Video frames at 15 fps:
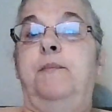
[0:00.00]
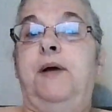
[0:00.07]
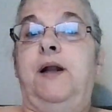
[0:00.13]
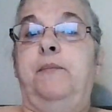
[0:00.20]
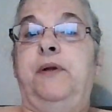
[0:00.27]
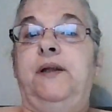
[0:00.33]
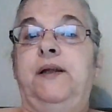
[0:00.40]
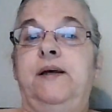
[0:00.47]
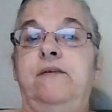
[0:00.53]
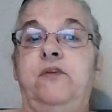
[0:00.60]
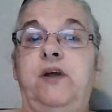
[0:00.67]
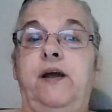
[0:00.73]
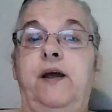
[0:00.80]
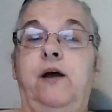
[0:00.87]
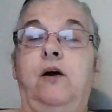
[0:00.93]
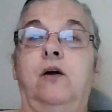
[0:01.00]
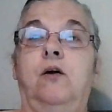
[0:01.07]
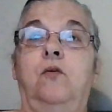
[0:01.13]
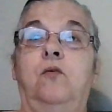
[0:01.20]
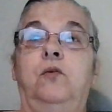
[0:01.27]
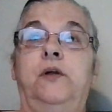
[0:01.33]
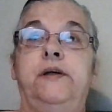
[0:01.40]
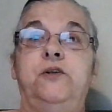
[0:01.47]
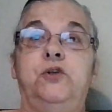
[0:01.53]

but I believe they are only